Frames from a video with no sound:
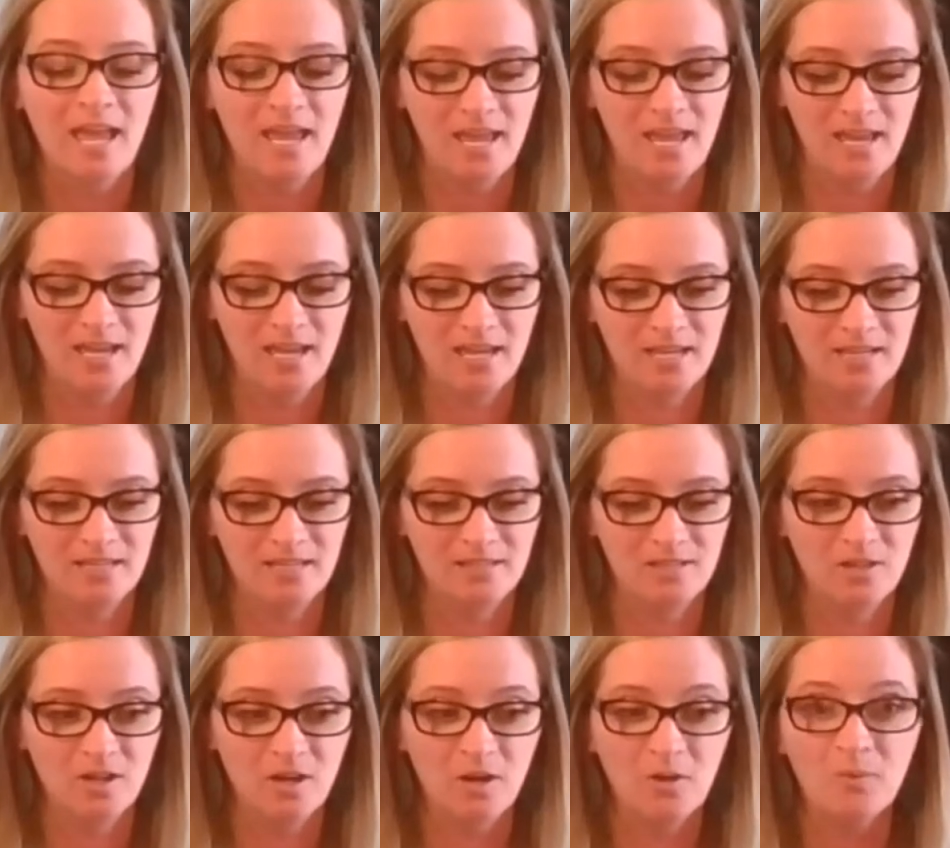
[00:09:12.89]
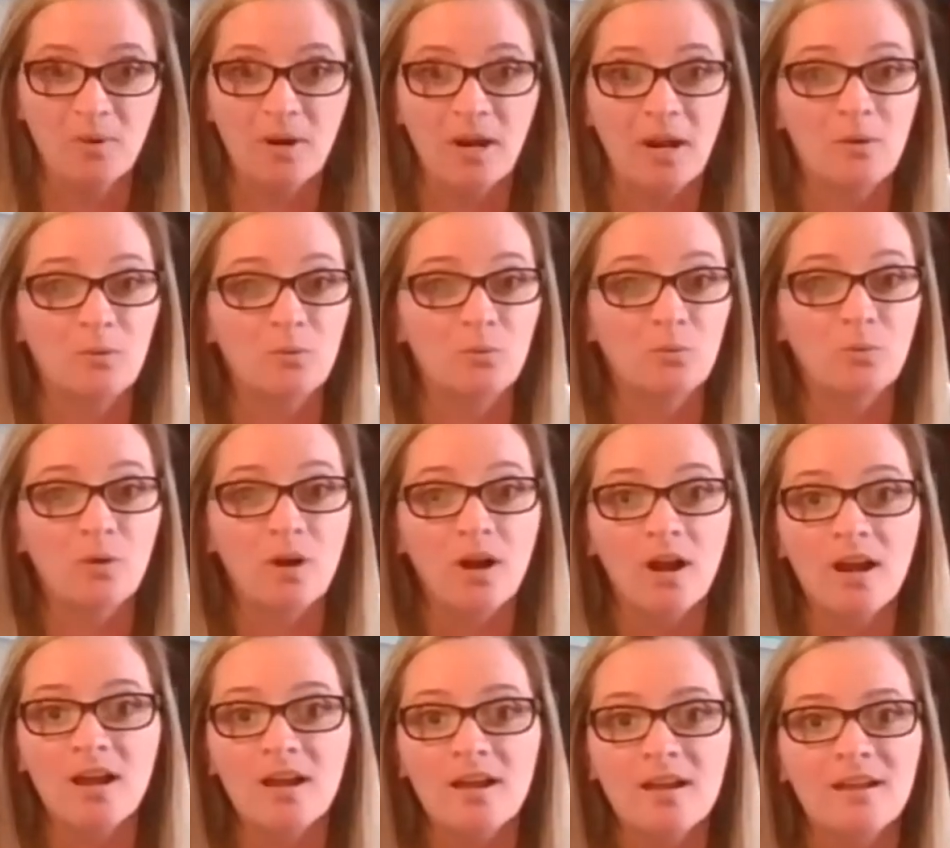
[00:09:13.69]
And y'all, when I
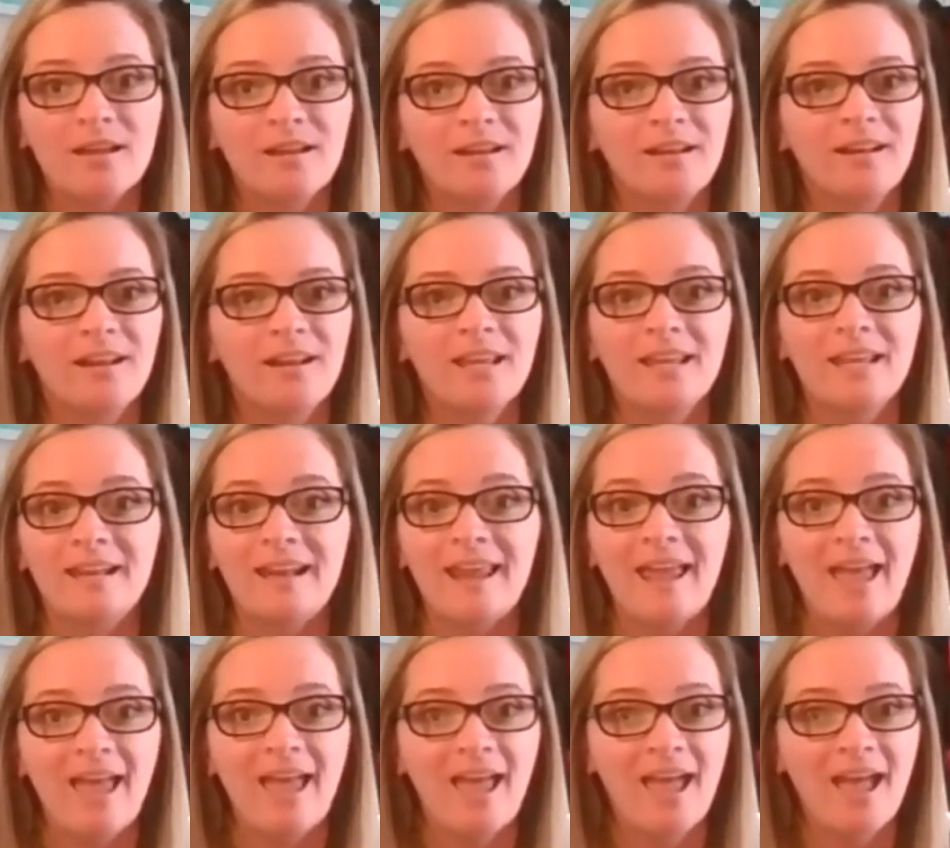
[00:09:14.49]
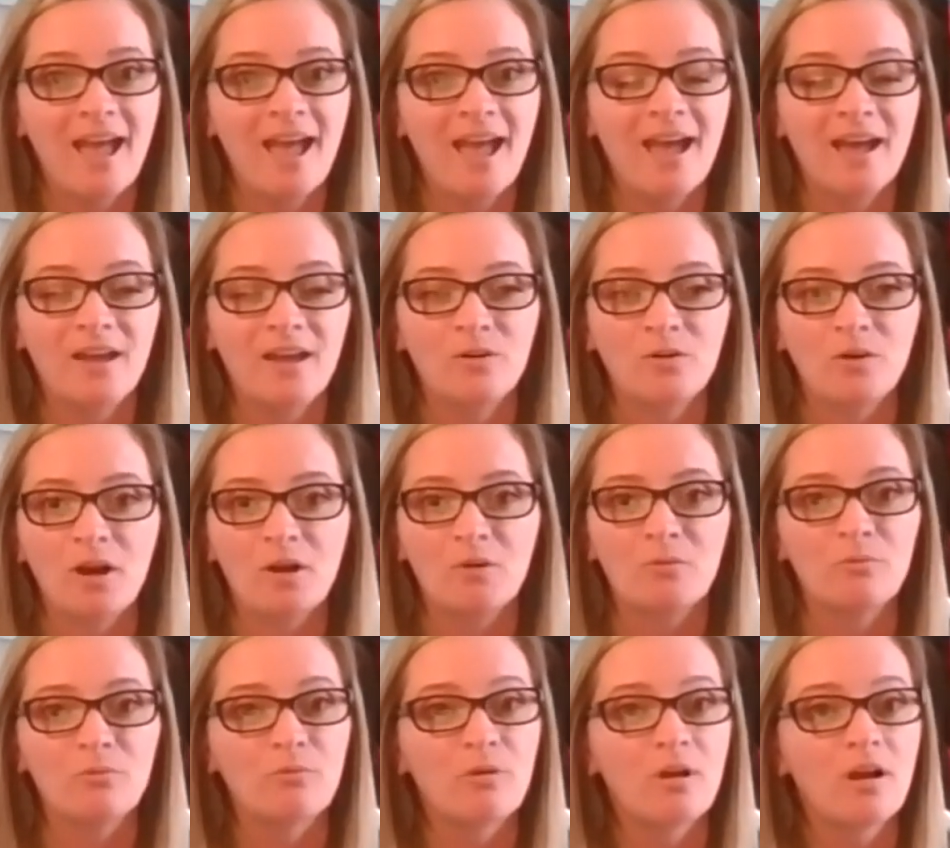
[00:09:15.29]
run an ad or
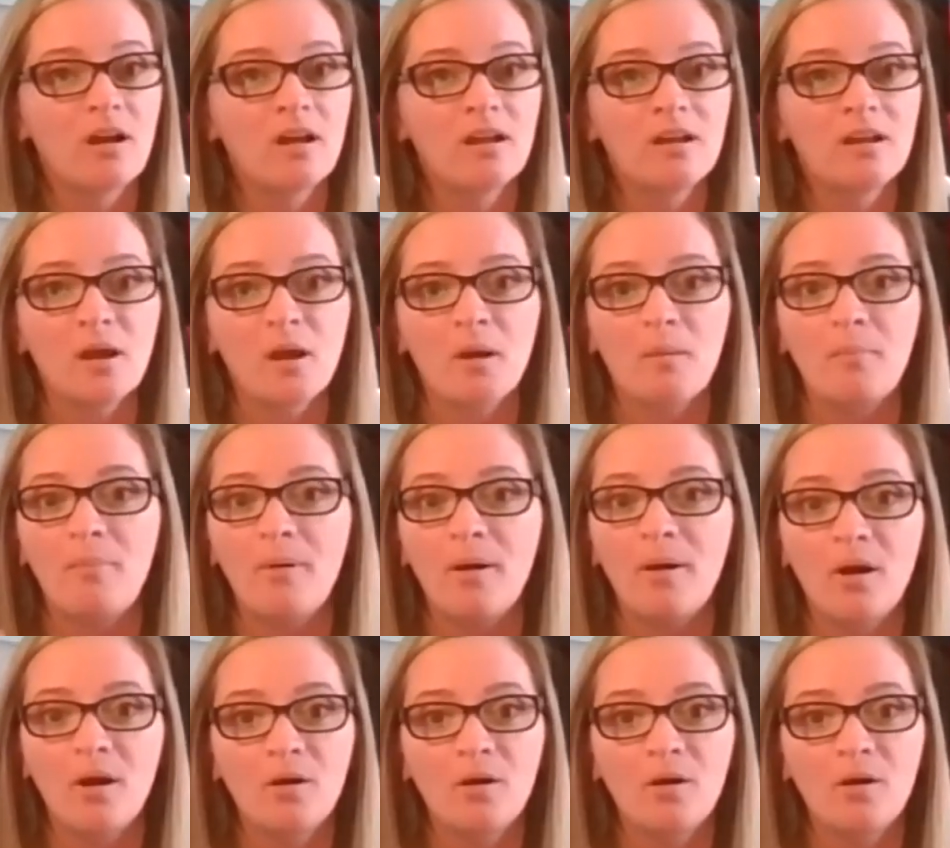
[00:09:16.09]
I run a